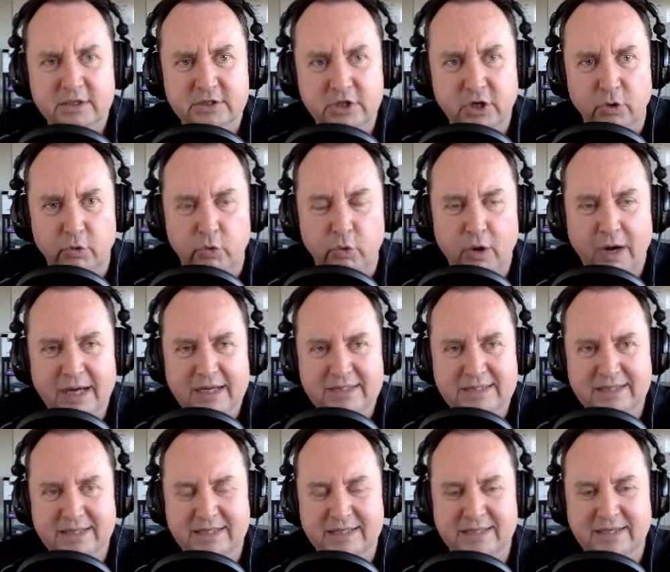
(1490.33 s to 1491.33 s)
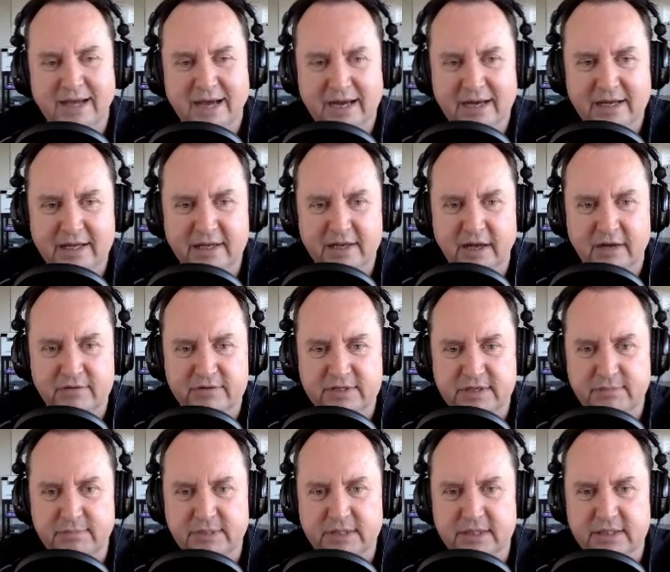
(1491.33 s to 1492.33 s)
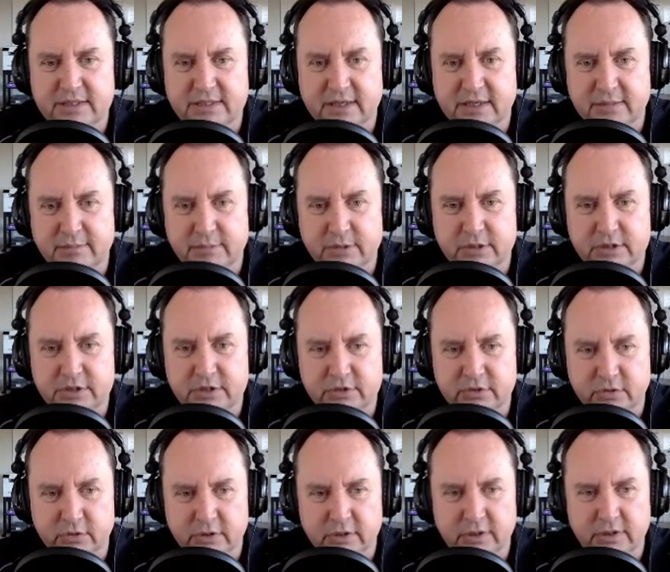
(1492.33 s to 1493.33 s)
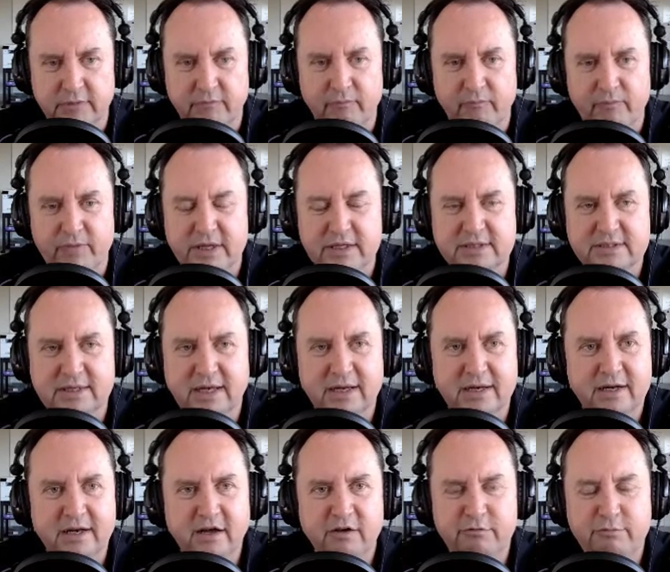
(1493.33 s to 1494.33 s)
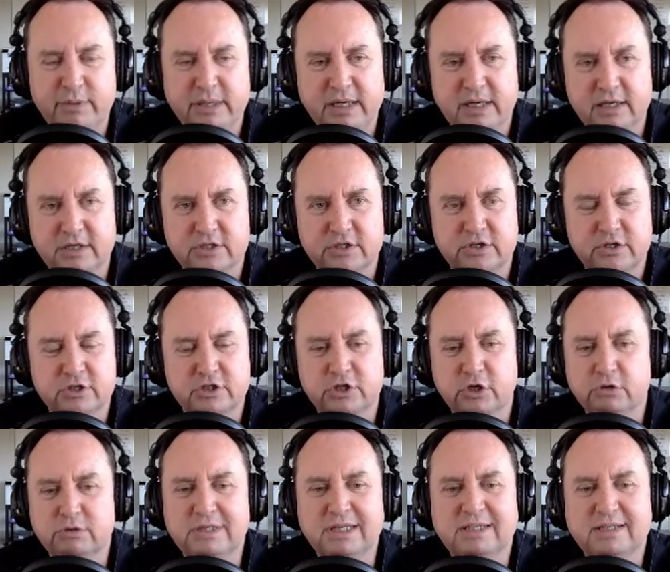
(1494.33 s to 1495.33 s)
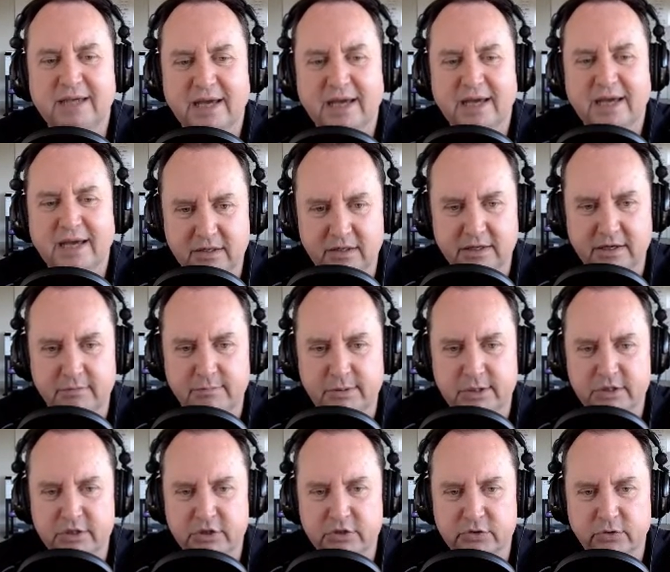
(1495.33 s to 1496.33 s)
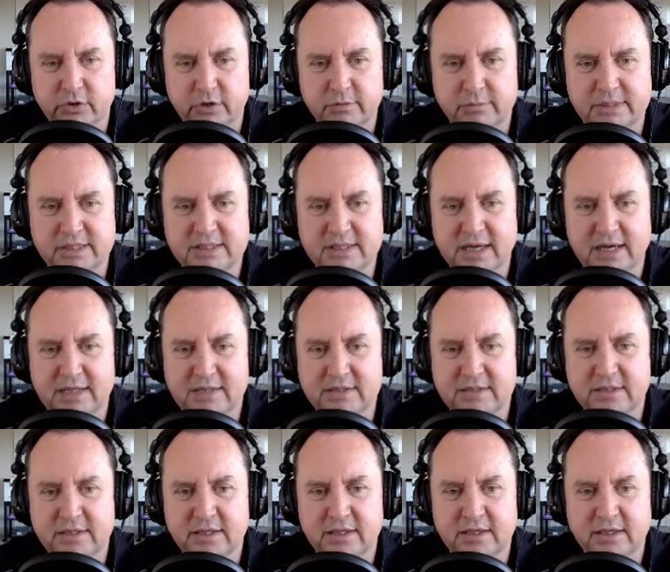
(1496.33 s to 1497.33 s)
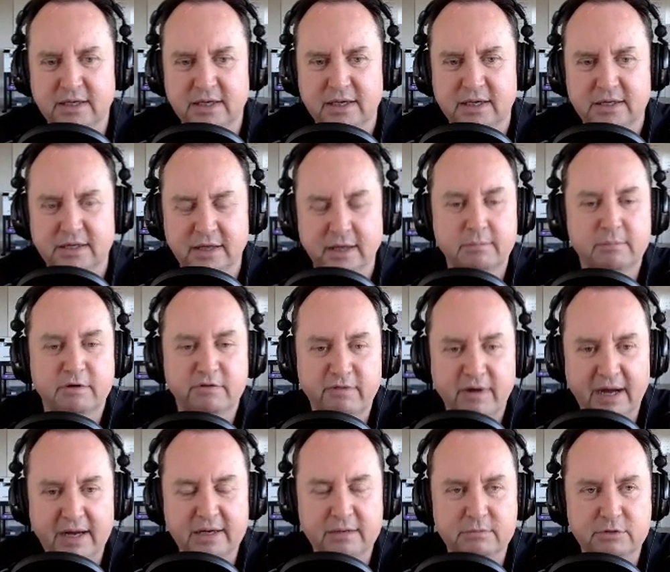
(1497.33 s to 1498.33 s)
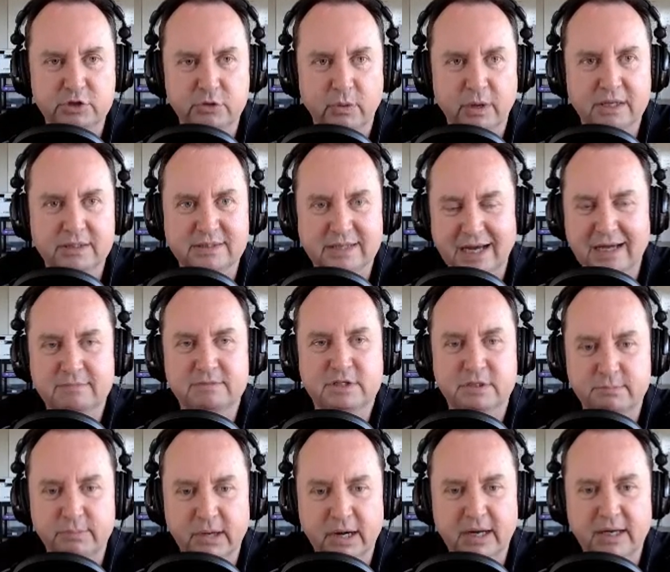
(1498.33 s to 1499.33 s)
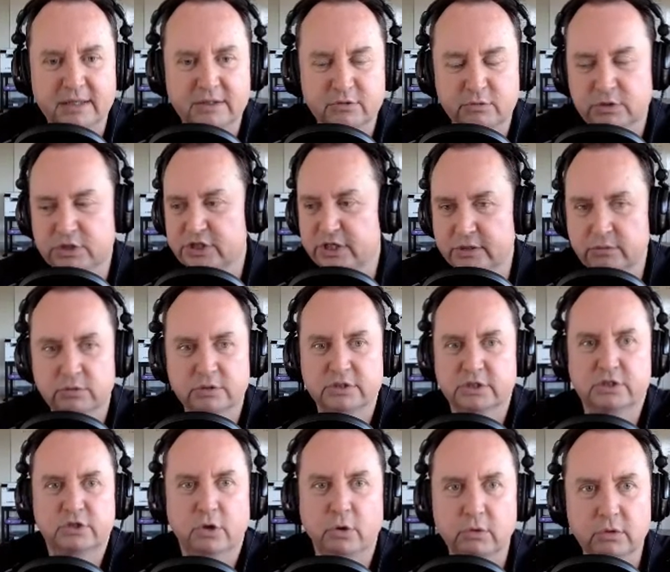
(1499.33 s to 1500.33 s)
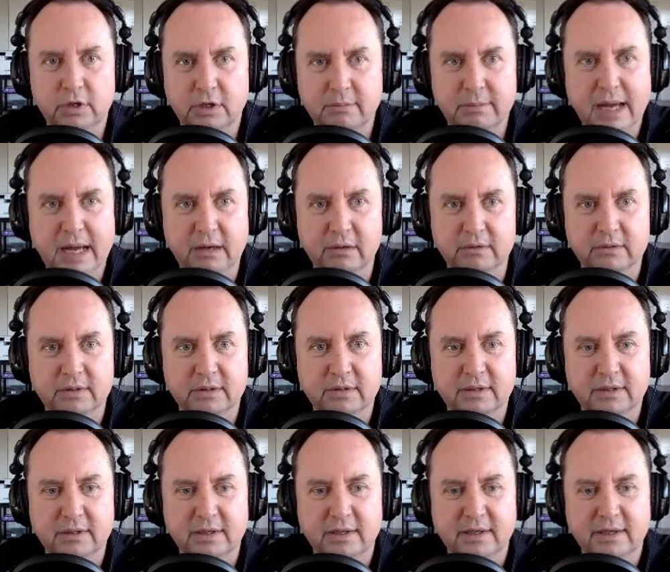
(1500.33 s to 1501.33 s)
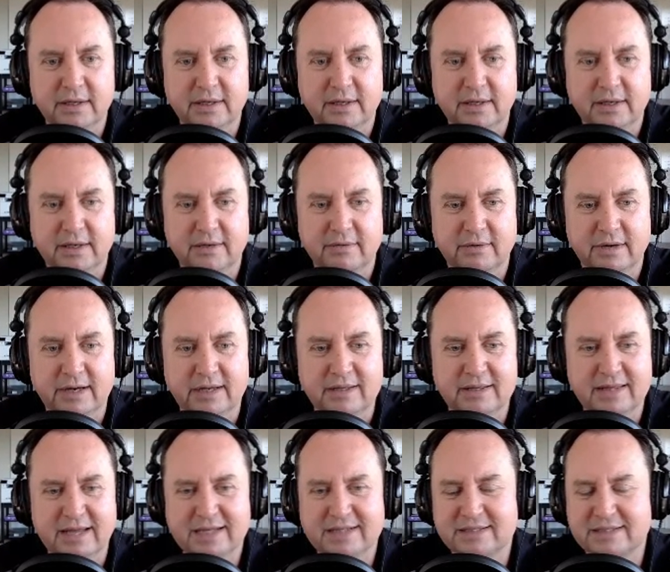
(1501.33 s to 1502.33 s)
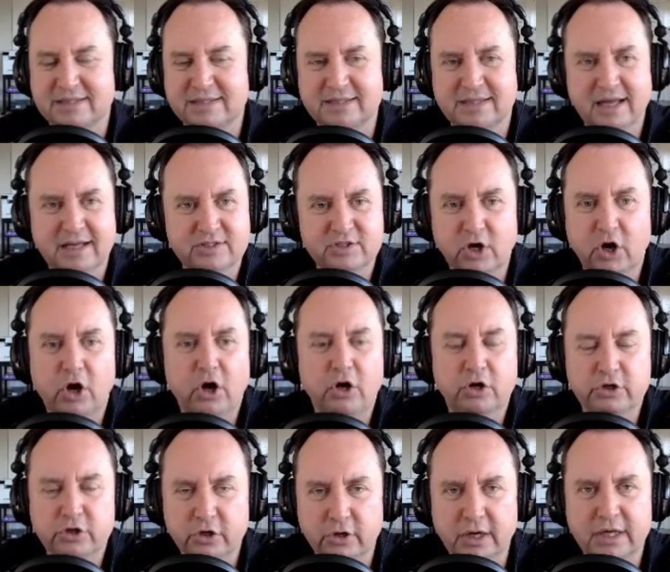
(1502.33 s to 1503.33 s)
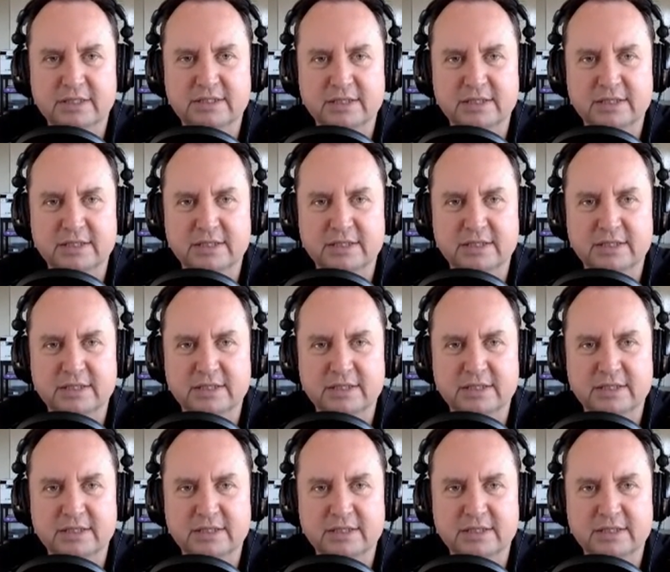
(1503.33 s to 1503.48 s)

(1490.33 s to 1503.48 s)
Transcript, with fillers: So, why is it not enough simply to send a purchase order? It's not enough because there's no detail in a purchase order besides the number of items you want times the price, which equals a total amount right? That's that's all you're